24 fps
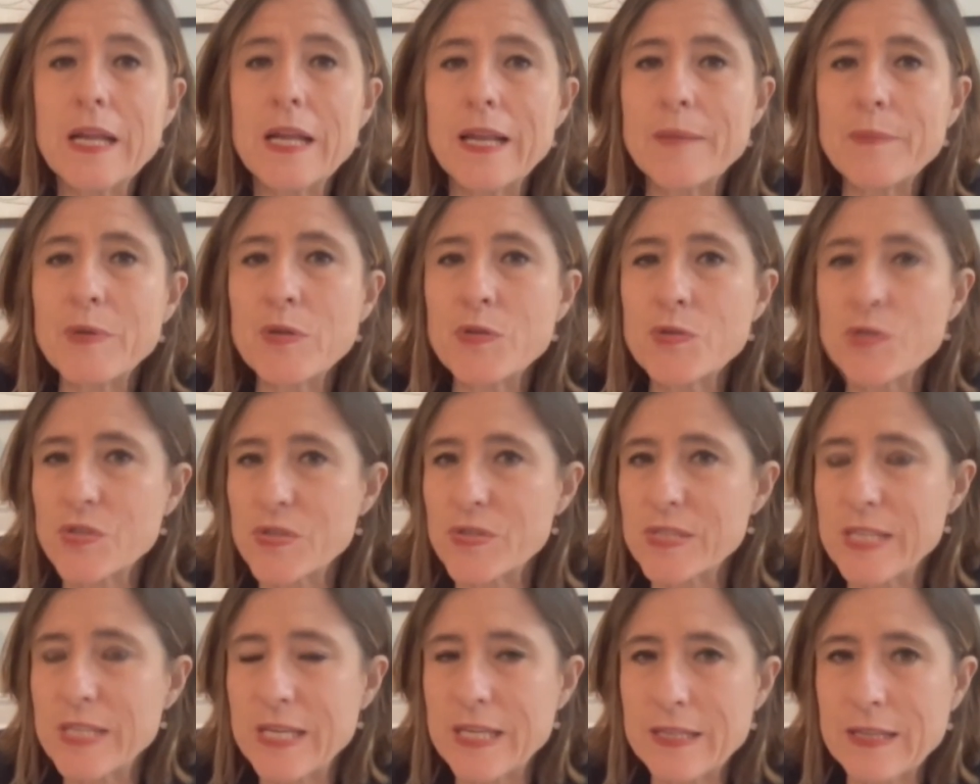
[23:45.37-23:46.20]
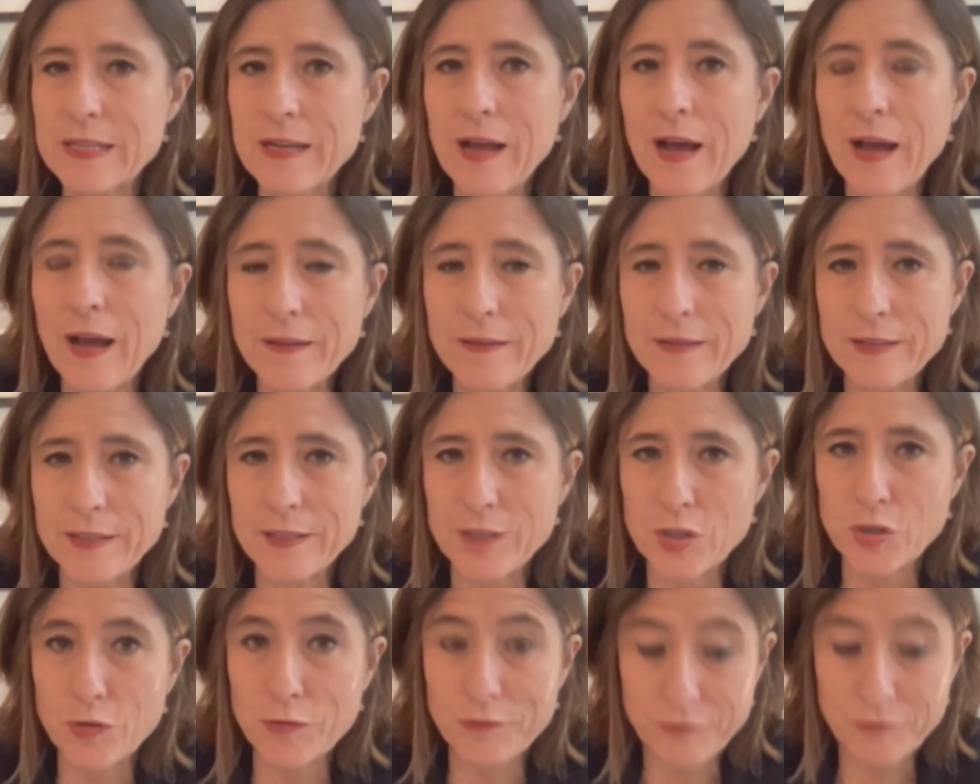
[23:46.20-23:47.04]
Let me also say that I
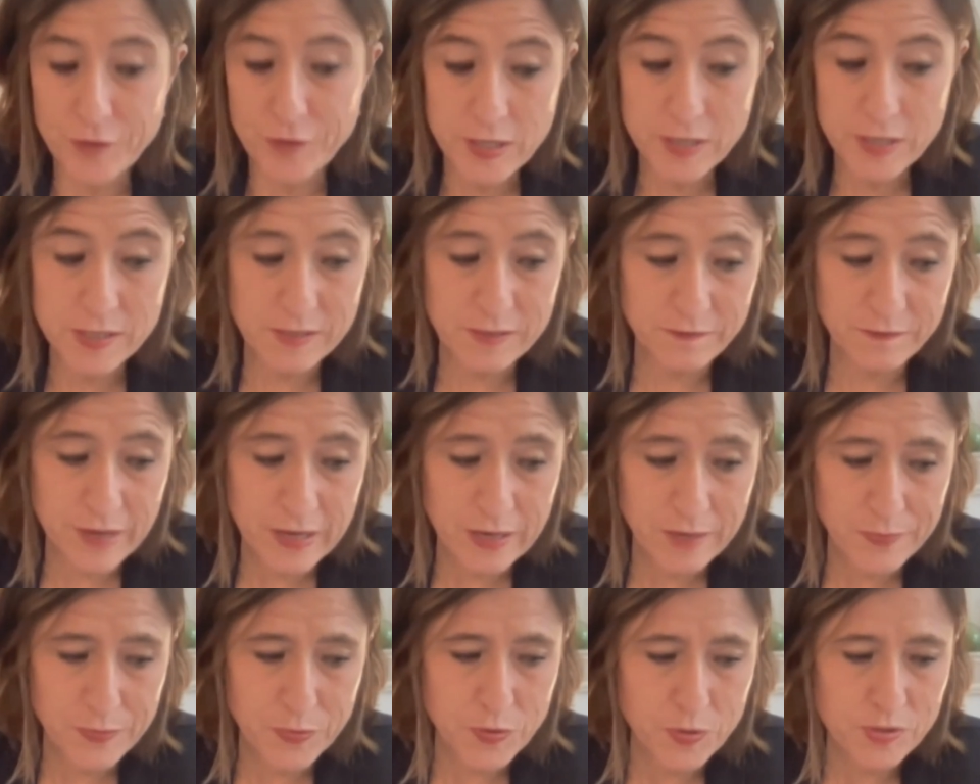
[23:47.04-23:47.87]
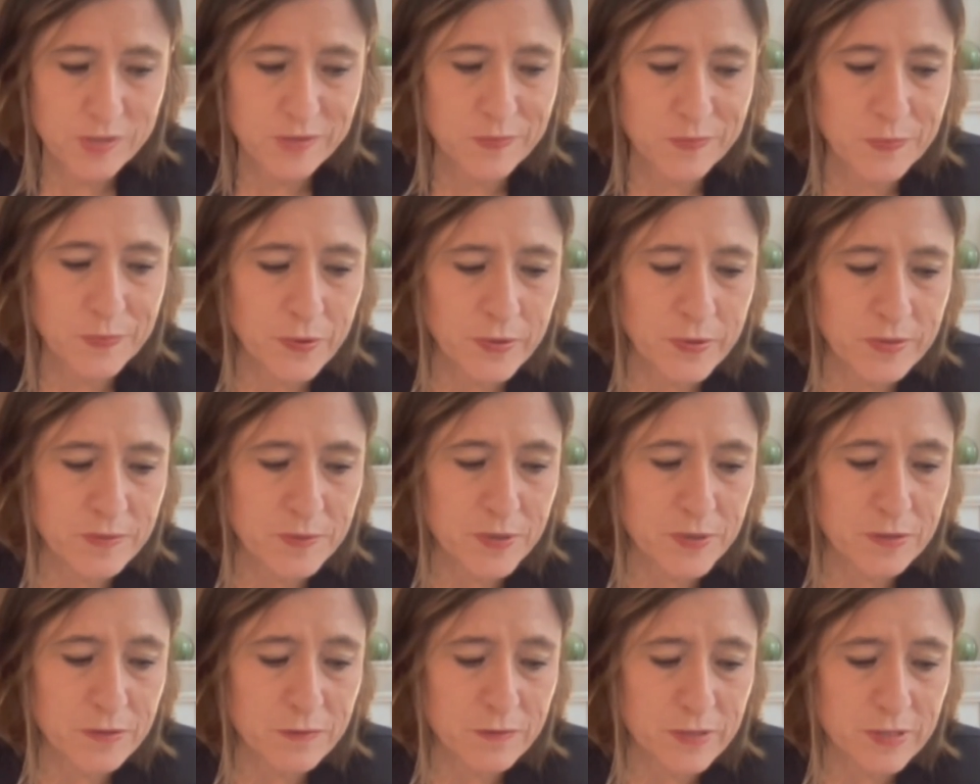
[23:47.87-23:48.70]
think your first very important point
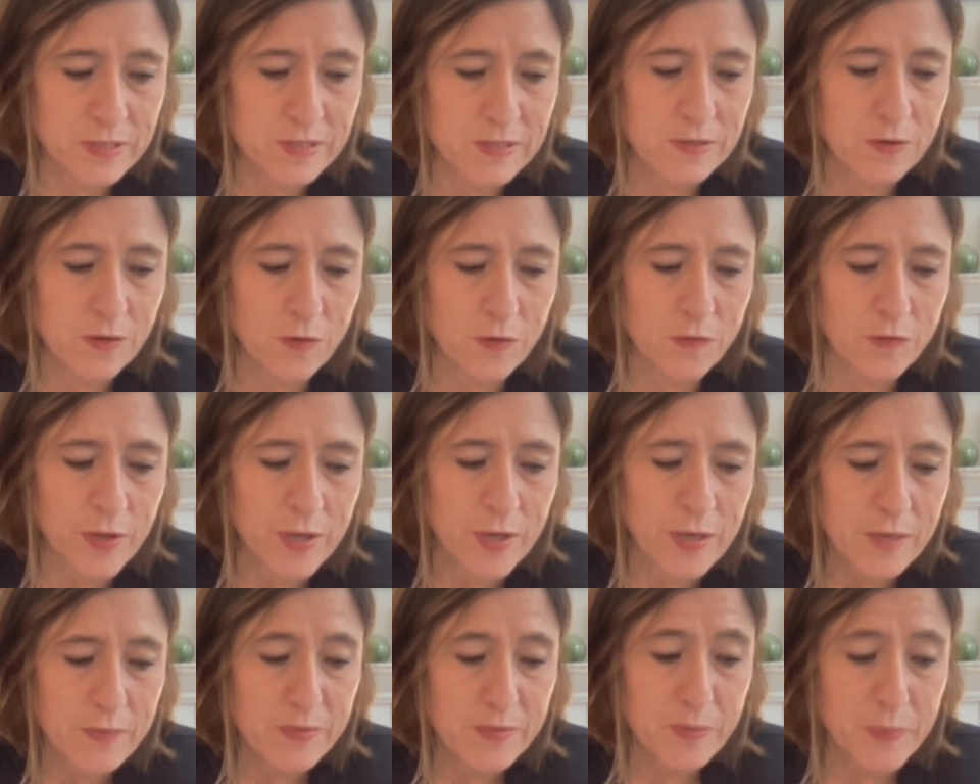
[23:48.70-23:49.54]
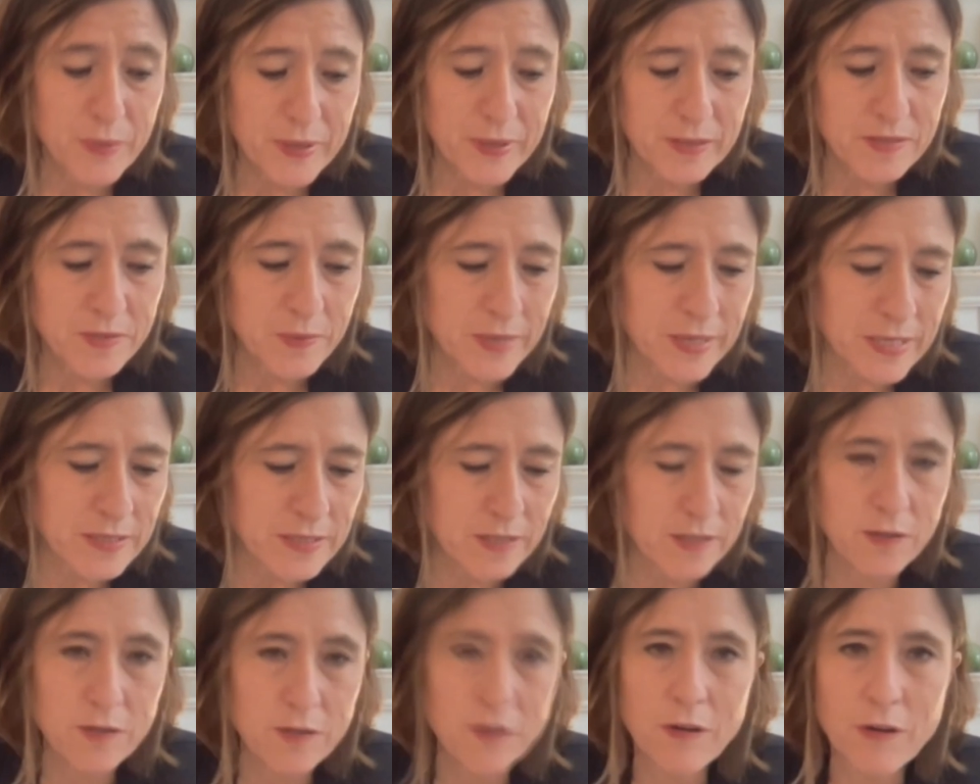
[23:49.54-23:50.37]
about the risk of
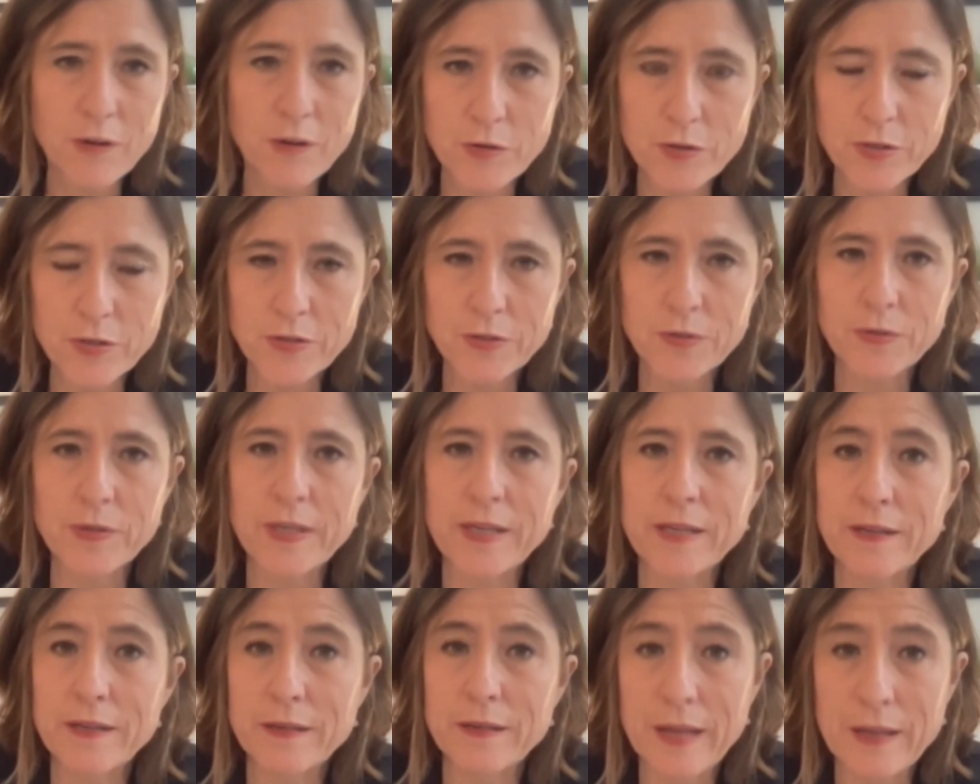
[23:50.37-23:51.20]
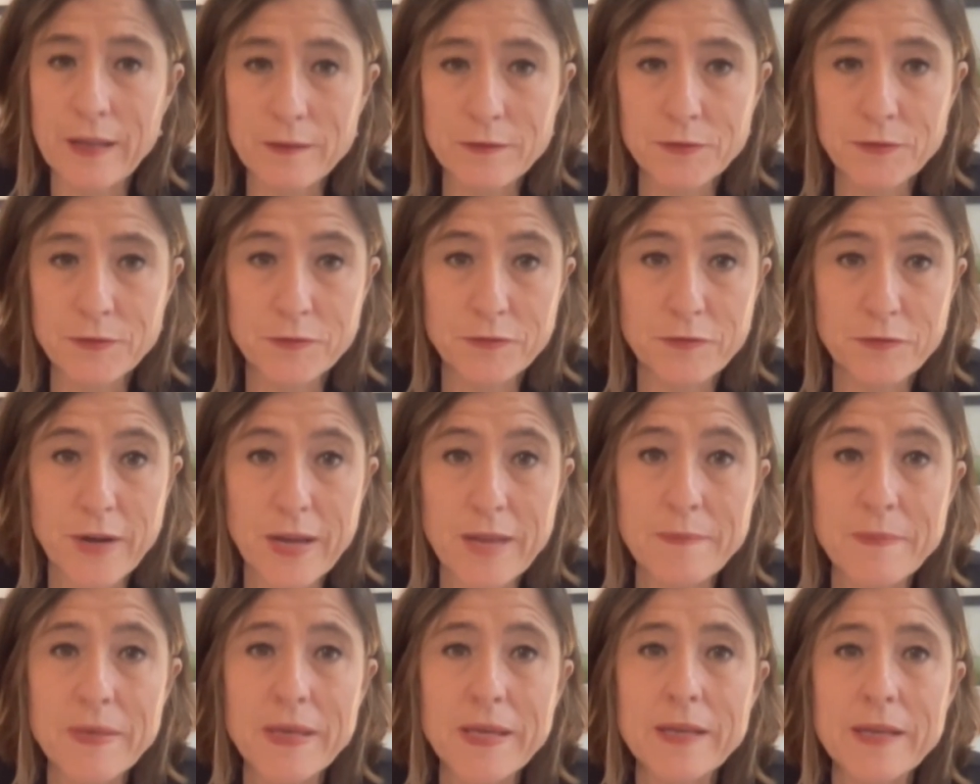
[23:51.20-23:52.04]
perpetuating colonial and unhelpful
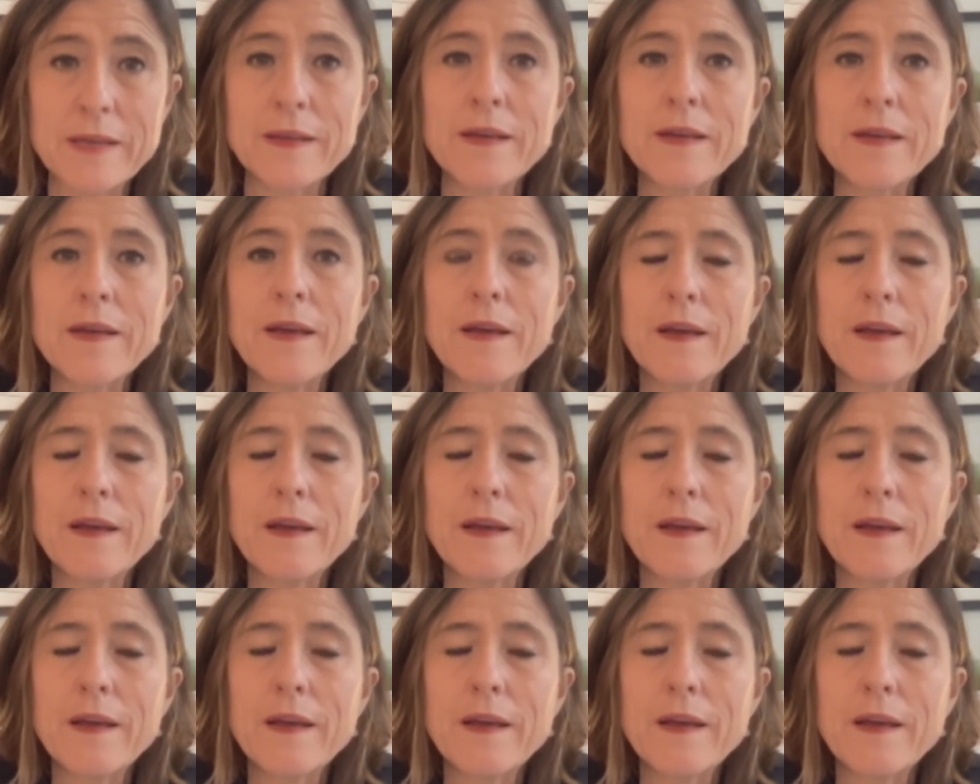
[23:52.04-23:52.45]
framing,